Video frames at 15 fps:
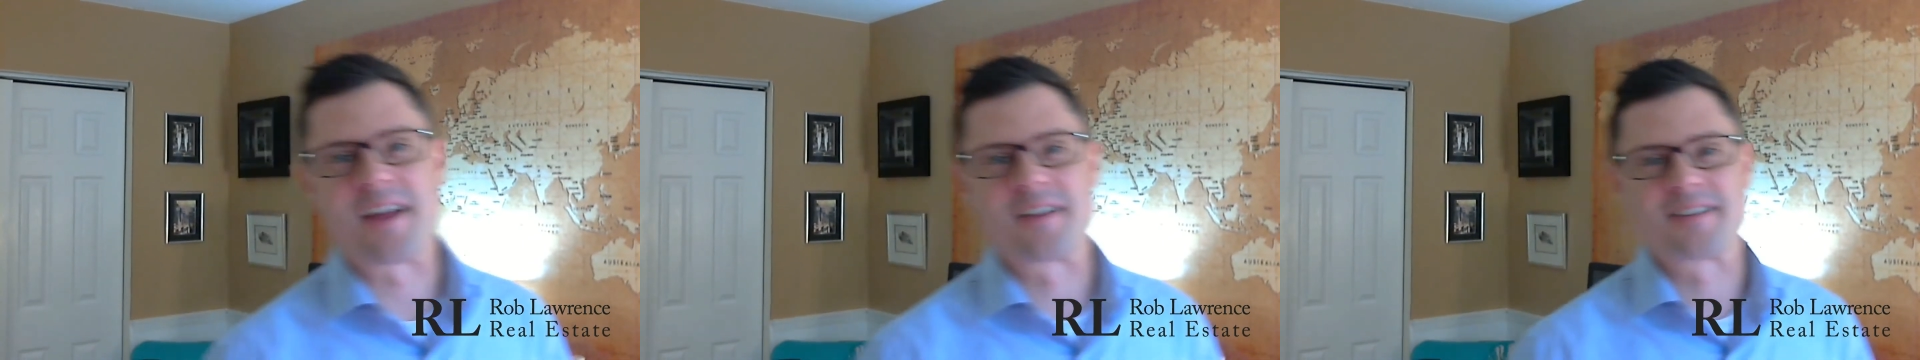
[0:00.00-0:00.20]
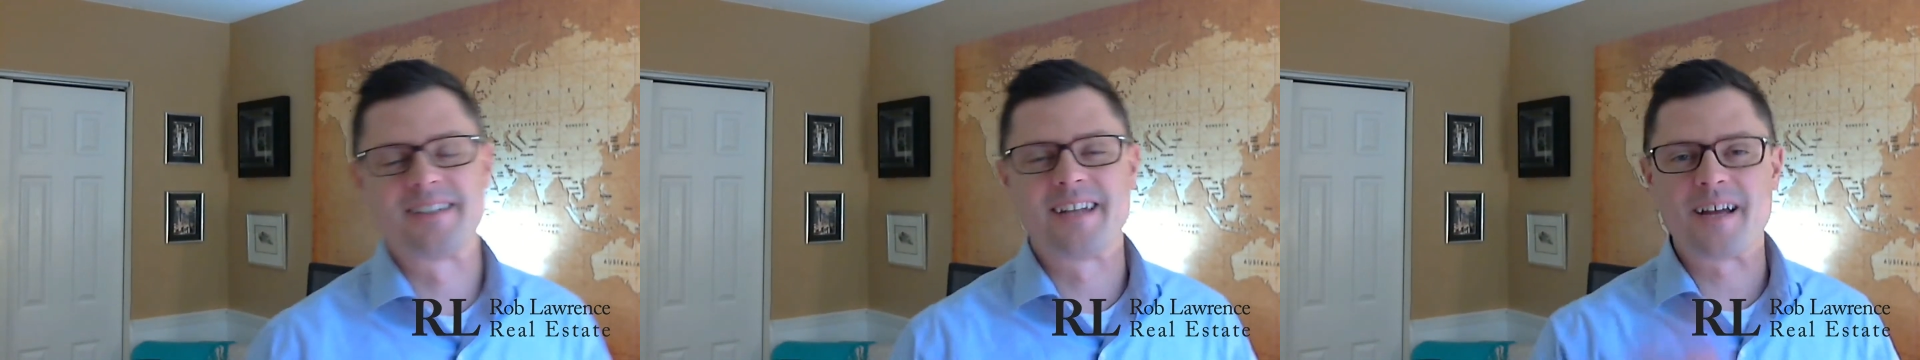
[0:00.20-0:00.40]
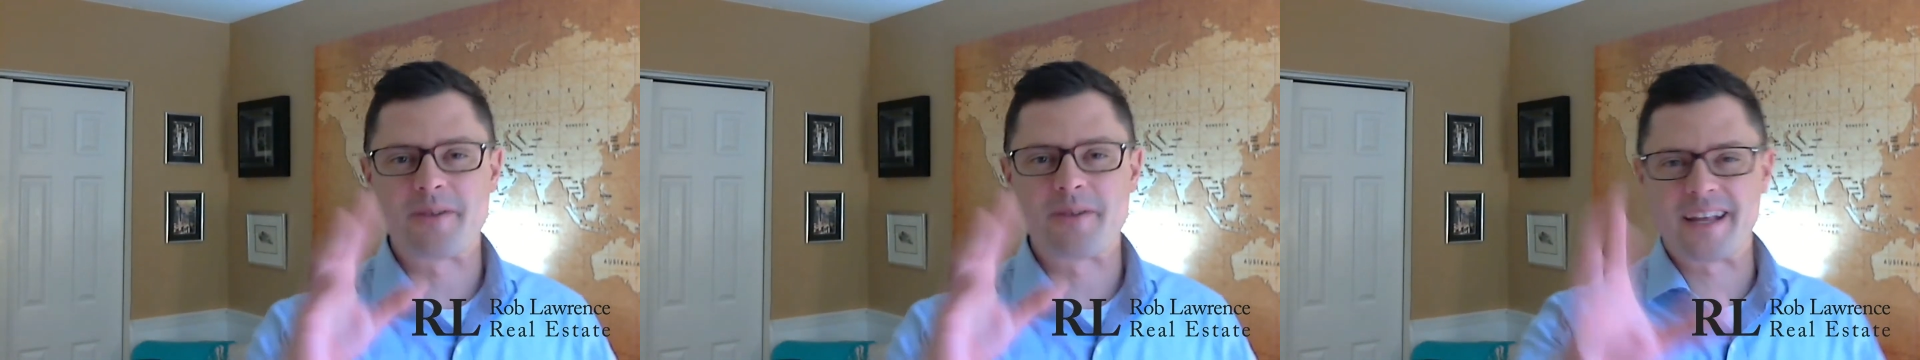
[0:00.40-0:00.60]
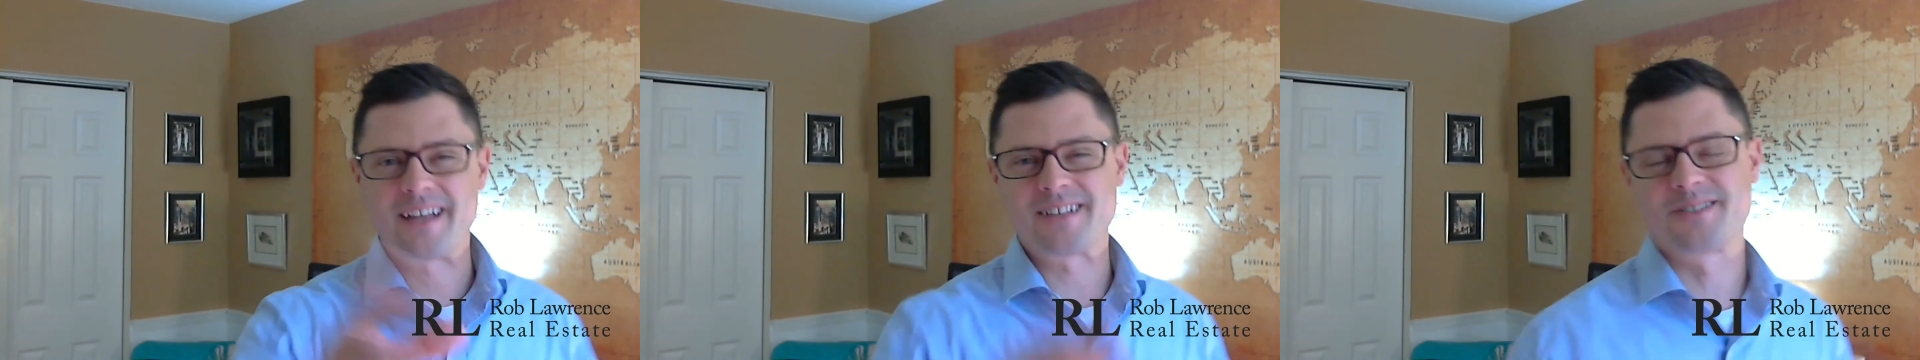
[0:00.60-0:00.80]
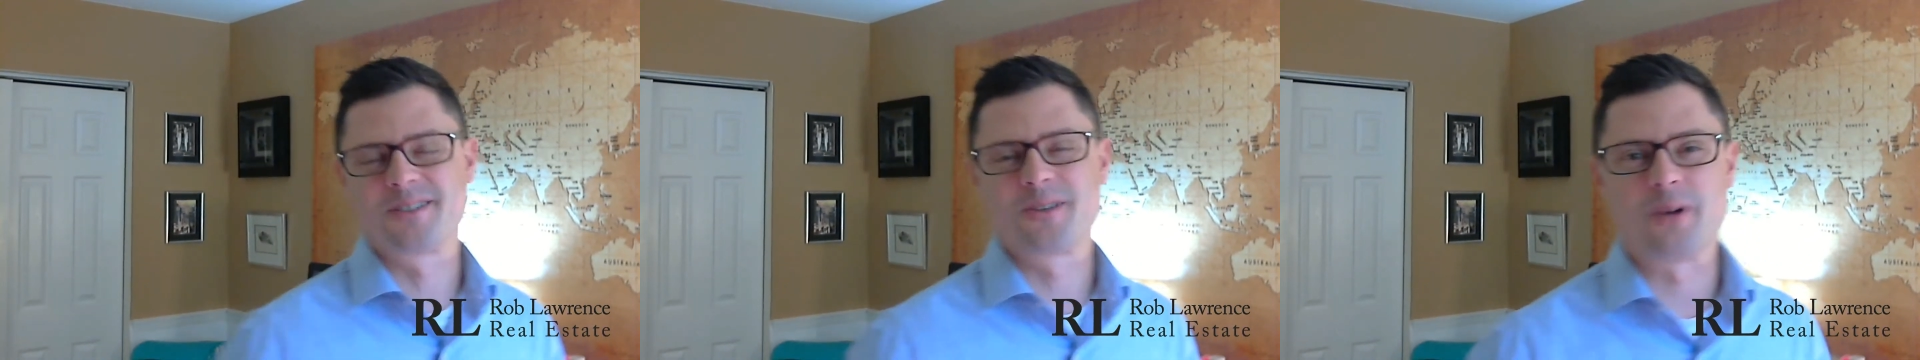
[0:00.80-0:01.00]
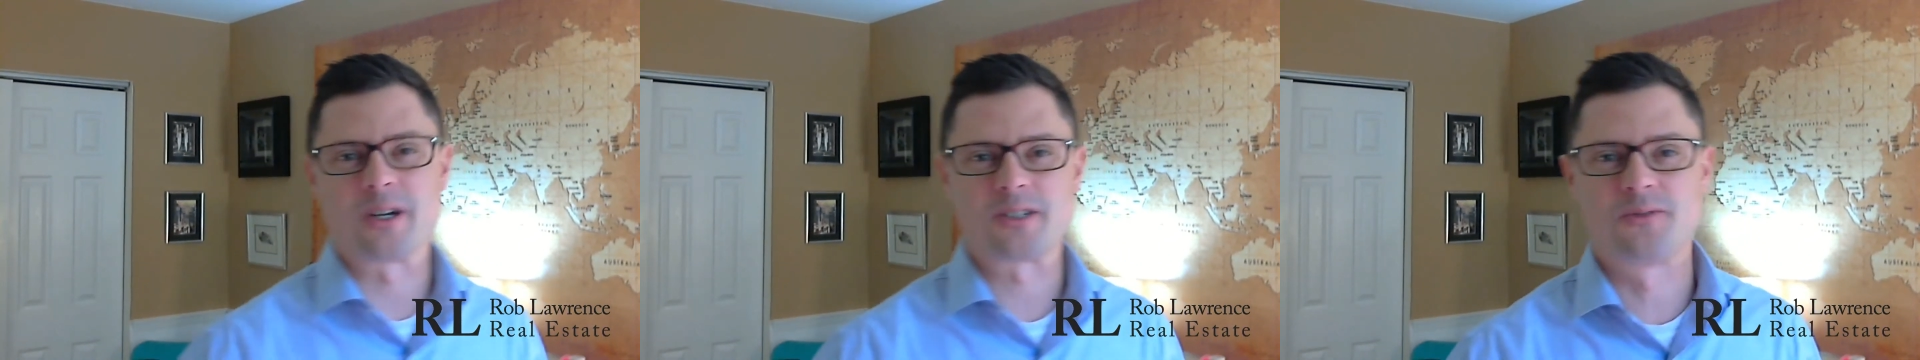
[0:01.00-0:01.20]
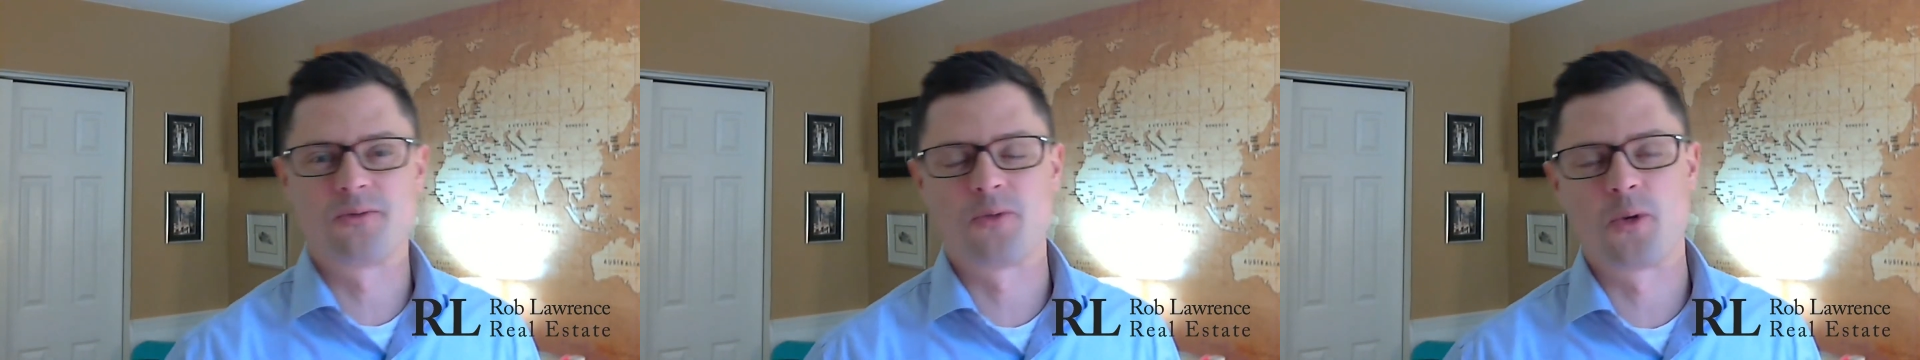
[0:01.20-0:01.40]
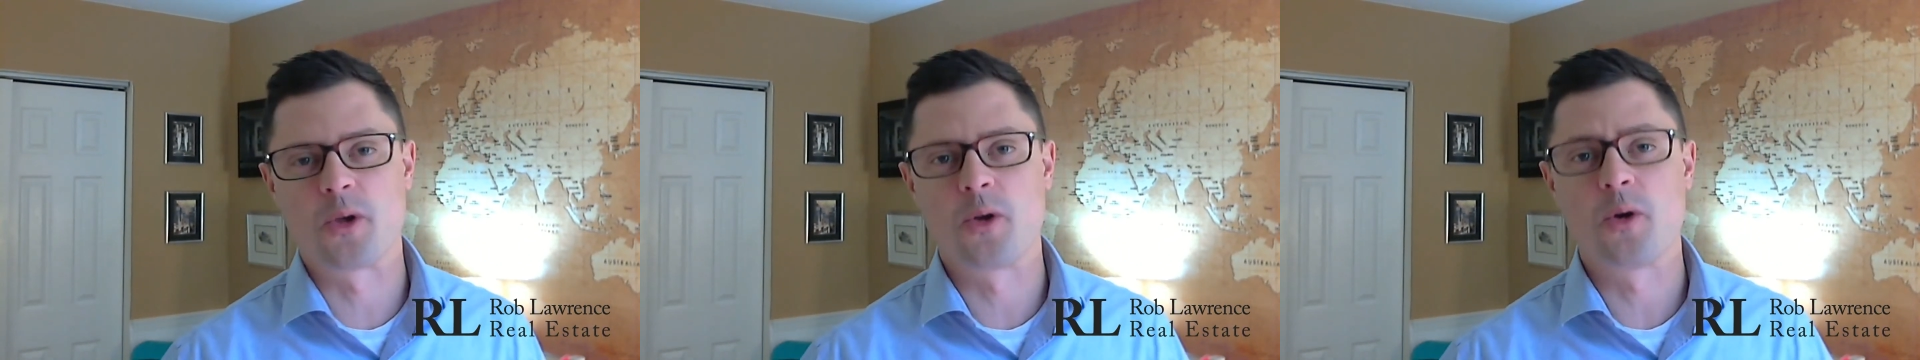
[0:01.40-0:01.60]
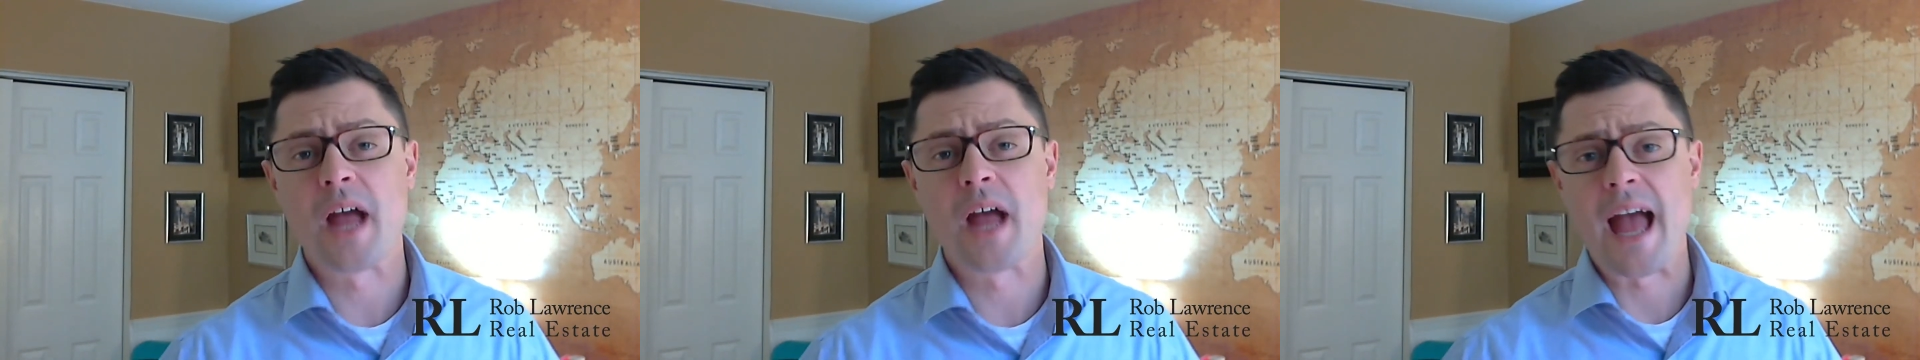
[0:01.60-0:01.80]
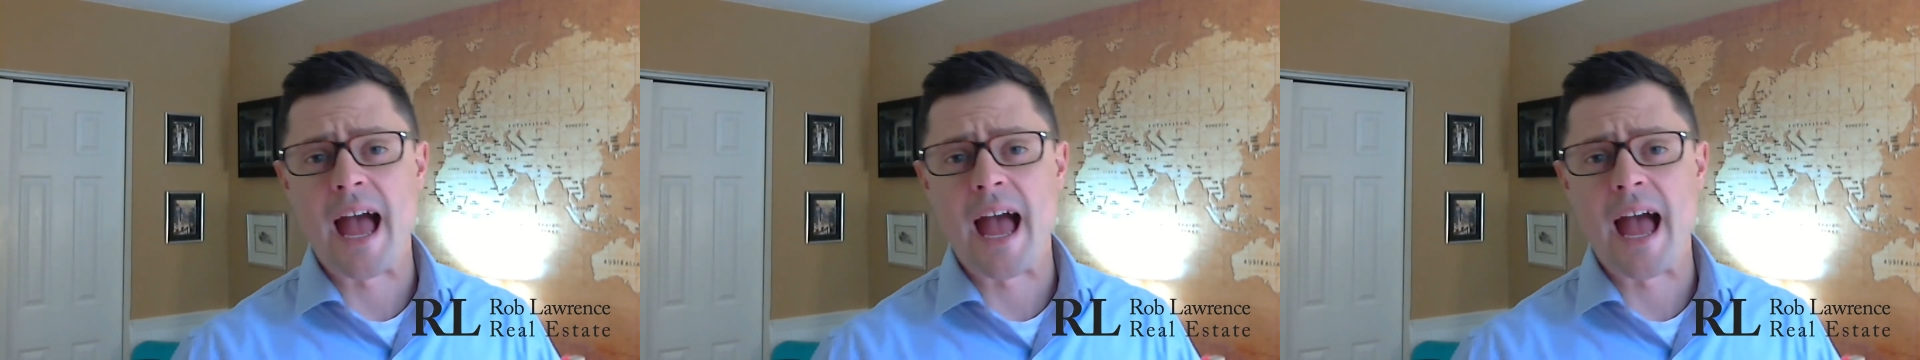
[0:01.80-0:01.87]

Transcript: Today I'm going to answer the question for you.